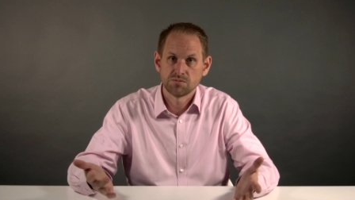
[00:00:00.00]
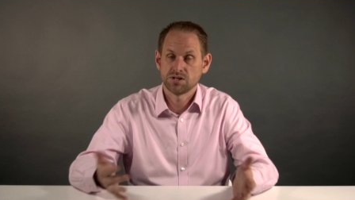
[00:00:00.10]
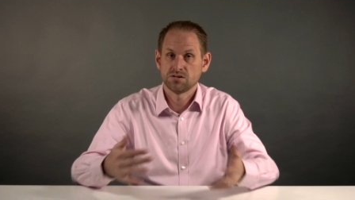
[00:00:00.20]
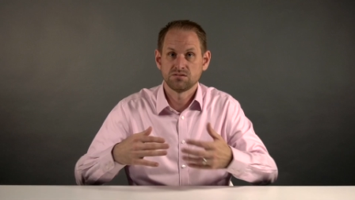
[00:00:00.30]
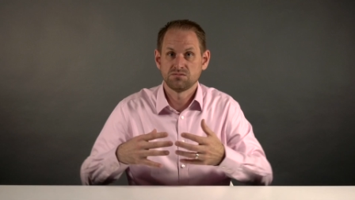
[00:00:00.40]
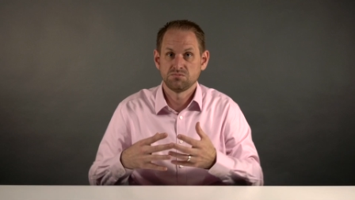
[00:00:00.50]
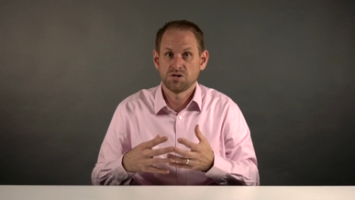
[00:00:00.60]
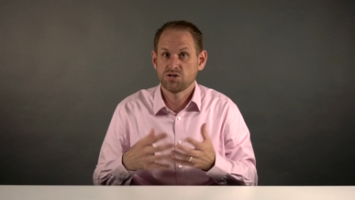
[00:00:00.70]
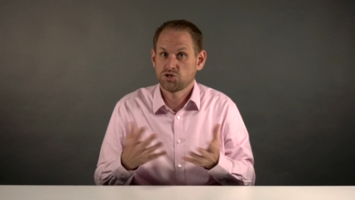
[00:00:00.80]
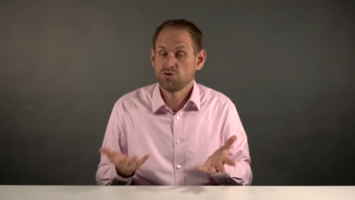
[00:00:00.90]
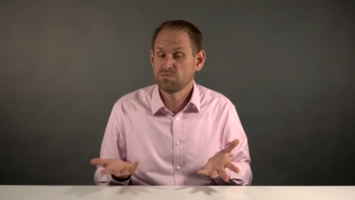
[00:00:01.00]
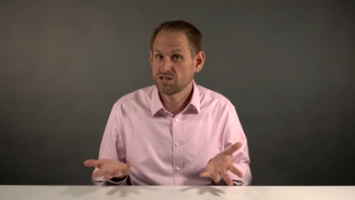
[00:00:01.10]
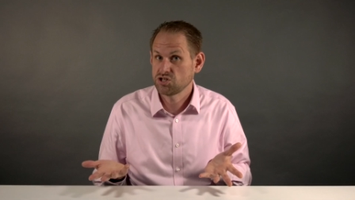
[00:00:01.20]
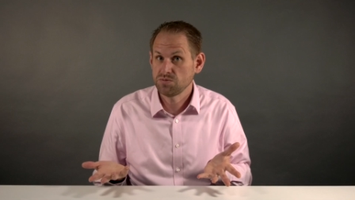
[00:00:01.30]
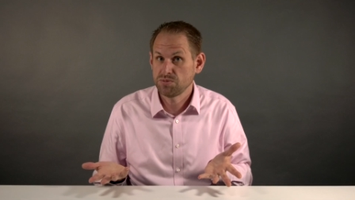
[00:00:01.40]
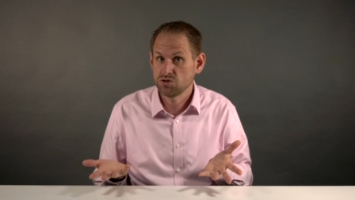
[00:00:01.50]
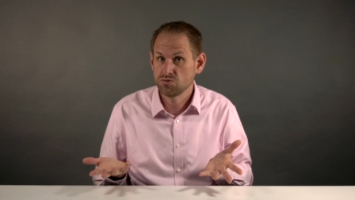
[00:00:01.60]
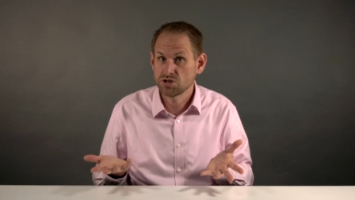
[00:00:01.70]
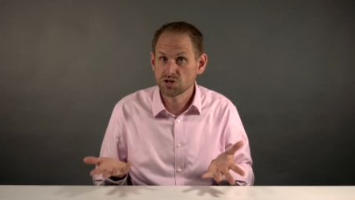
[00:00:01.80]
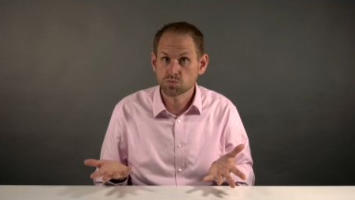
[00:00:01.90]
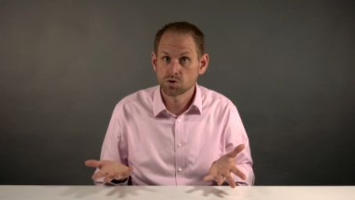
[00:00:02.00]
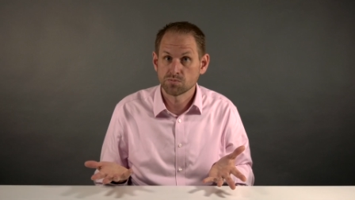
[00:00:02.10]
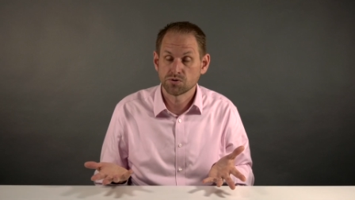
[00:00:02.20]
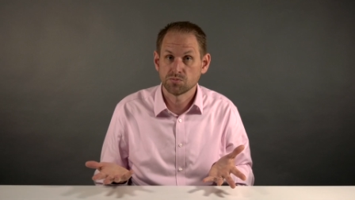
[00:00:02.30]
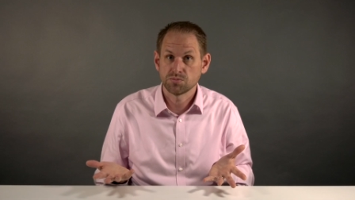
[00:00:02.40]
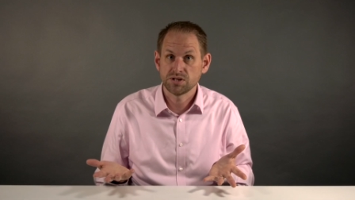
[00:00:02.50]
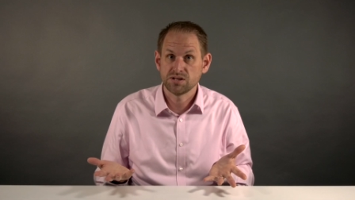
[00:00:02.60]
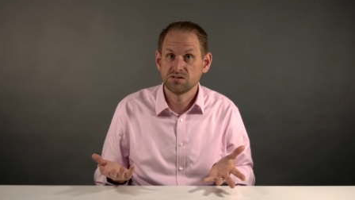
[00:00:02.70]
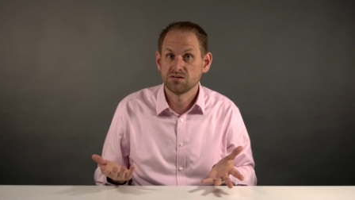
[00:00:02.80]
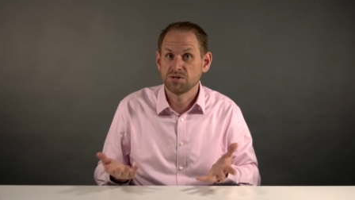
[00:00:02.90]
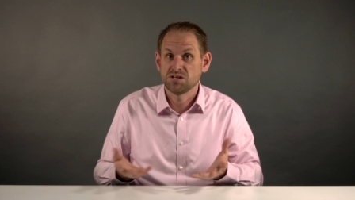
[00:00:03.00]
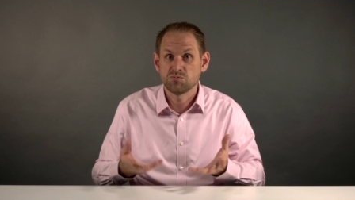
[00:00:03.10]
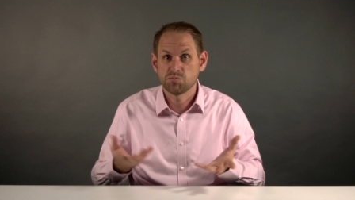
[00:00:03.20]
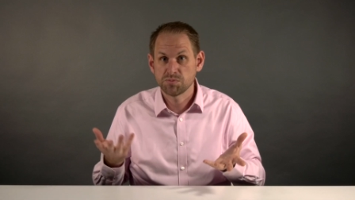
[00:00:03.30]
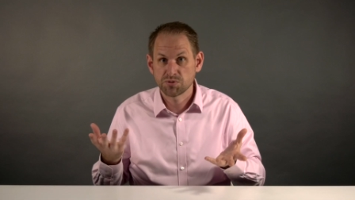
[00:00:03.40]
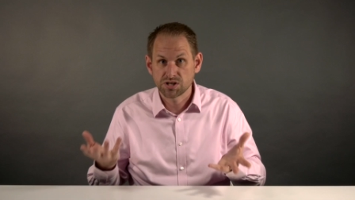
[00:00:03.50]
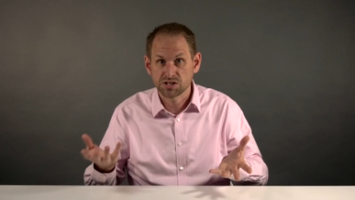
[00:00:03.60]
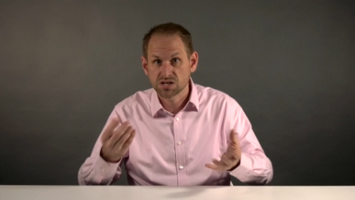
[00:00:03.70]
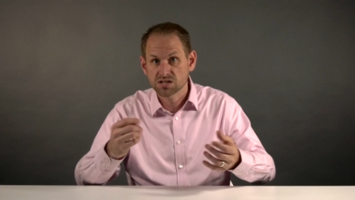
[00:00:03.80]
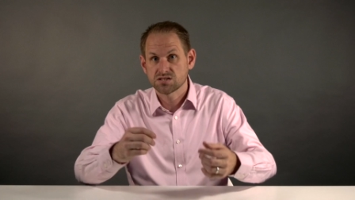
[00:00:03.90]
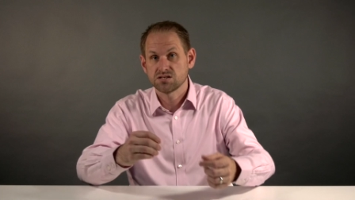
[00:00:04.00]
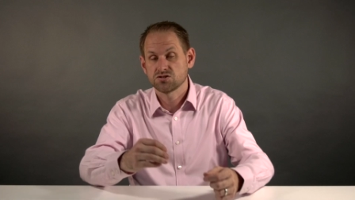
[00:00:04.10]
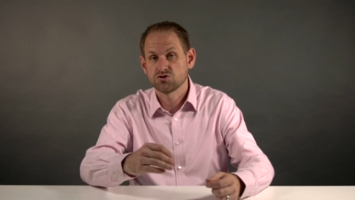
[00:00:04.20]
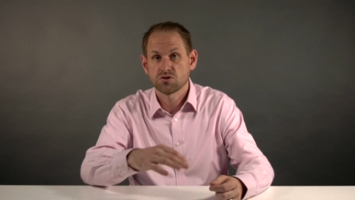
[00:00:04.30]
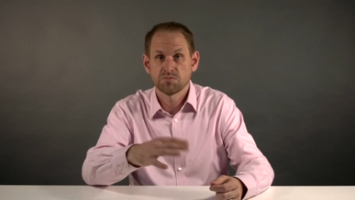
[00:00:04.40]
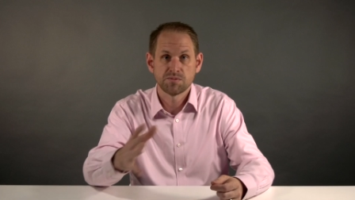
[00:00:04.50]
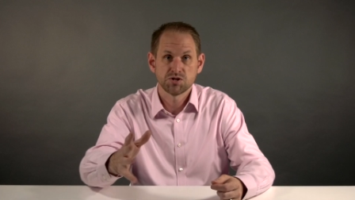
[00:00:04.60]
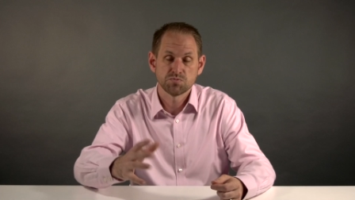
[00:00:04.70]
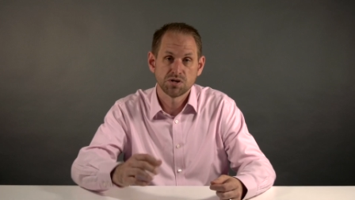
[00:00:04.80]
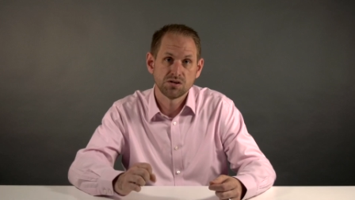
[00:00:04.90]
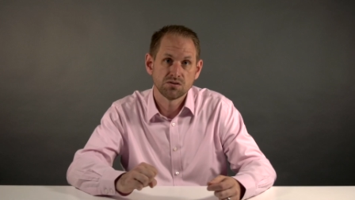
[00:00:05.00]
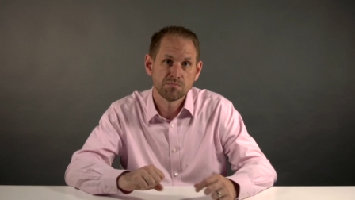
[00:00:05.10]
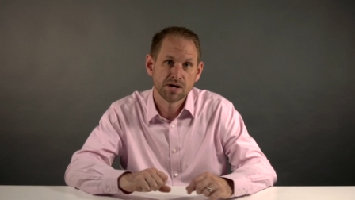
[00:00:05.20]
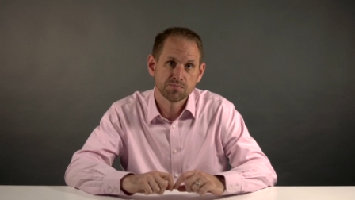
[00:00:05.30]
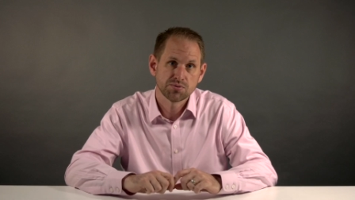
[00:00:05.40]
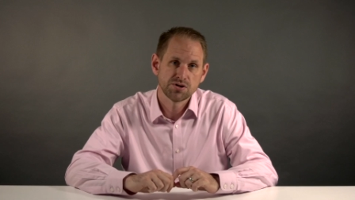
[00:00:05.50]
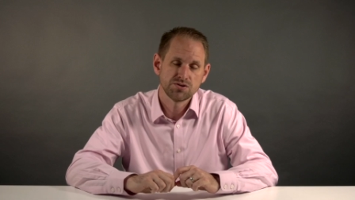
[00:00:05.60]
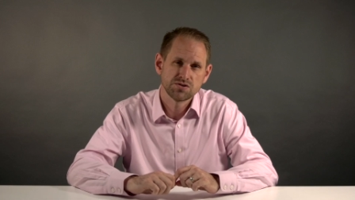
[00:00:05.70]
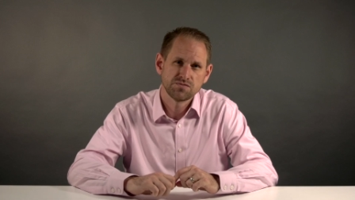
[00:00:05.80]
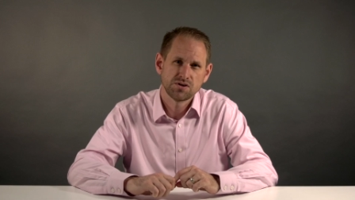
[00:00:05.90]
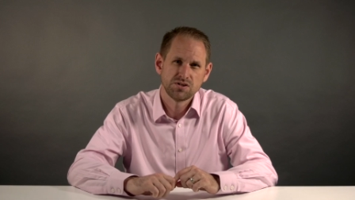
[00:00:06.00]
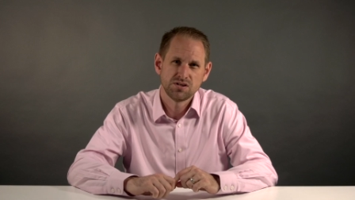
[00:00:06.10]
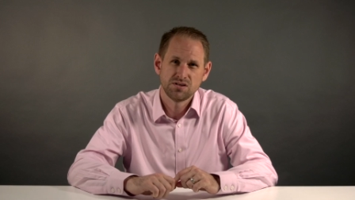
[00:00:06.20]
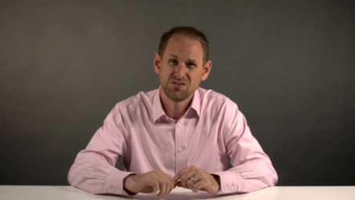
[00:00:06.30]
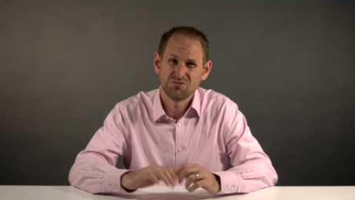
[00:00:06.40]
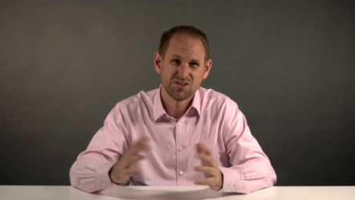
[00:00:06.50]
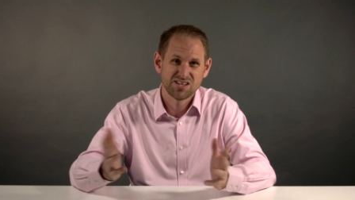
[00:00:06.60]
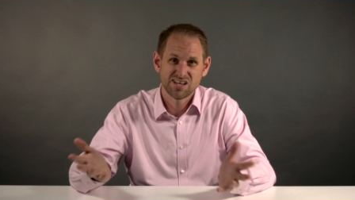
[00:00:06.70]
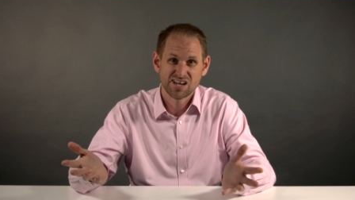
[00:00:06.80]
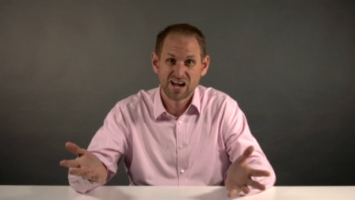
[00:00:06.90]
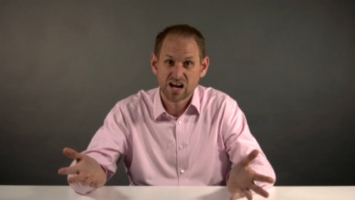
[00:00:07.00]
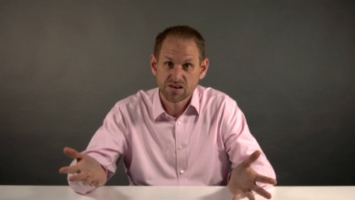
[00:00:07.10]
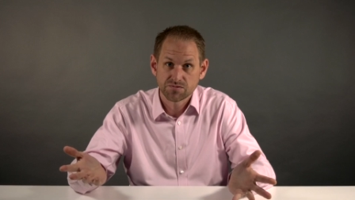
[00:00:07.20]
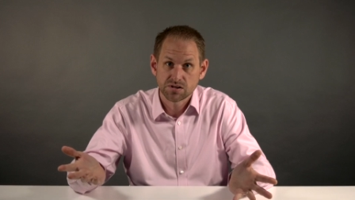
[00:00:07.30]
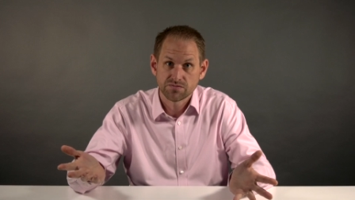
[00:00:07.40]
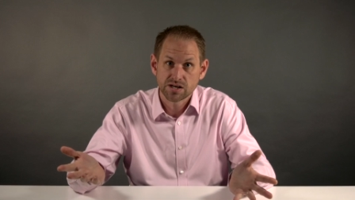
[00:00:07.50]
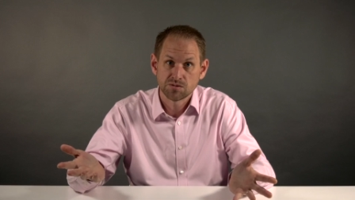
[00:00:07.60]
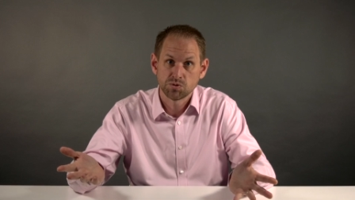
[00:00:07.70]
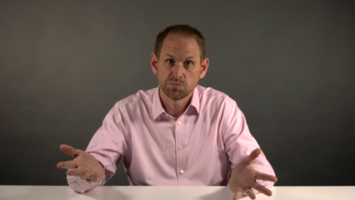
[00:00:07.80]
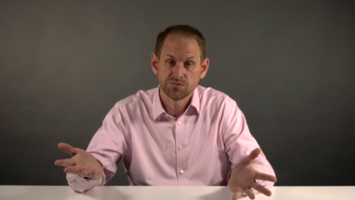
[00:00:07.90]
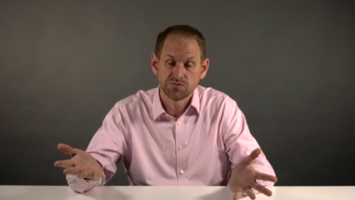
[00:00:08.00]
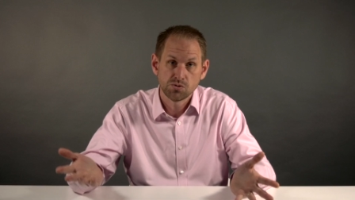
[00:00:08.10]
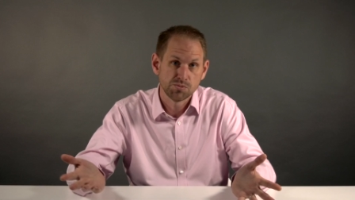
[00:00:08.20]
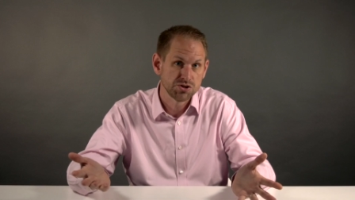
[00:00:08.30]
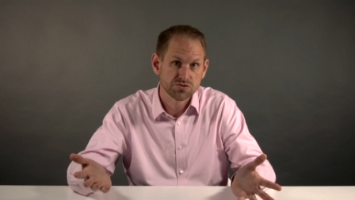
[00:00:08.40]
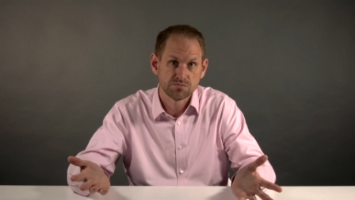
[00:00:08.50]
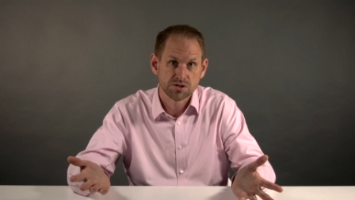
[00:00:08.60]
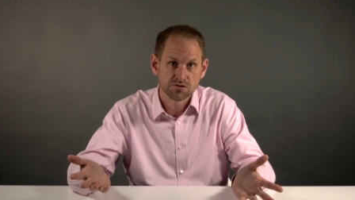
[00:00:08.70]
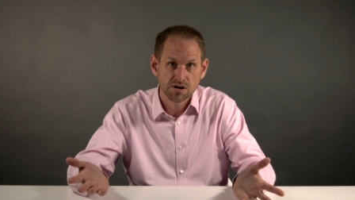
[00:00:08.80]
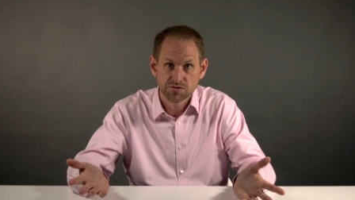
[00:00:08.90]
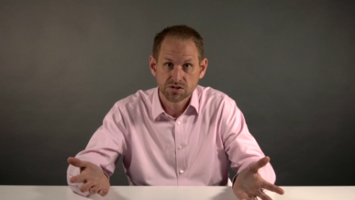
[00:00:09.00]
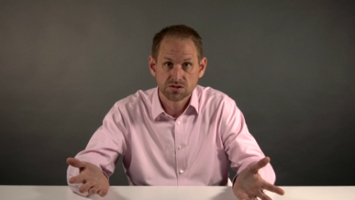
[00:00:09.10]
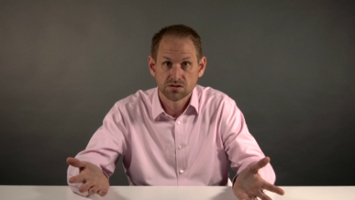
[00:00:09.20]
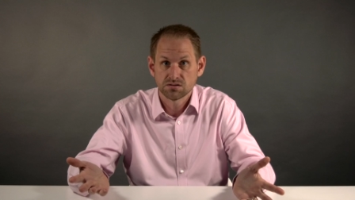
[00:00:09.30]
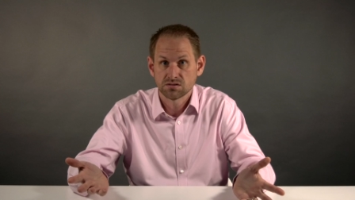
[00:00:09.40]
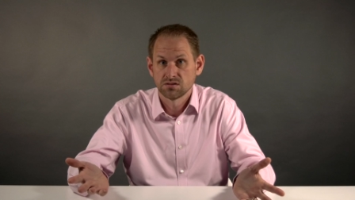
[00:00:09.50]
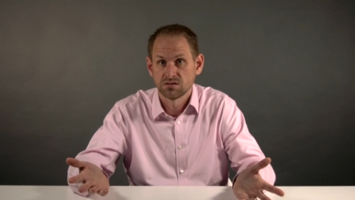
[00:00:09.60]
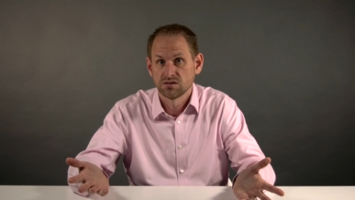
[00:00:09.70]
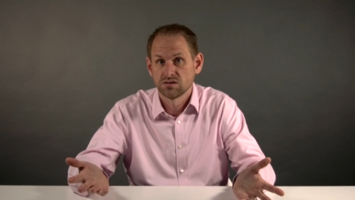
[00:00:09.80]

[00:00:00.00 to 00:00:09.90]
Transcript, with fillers: I mean, I assume that G P U does work properly. I mean, it would be pretty gutting to drop that much money on a Mac Pro to find that you're only getting half the available performance from your graphics card.